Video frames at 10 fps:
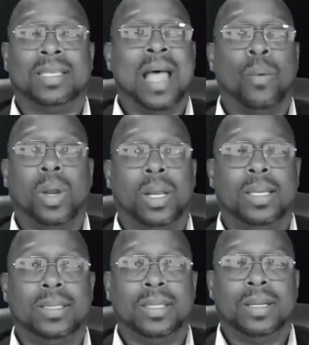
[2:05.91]
what it is.
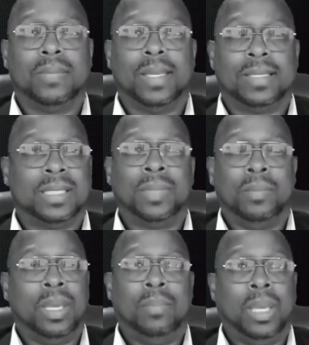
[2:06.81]
It simply
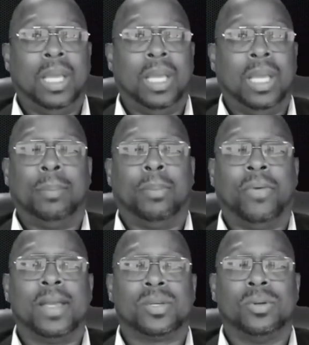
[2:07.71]
means being professional.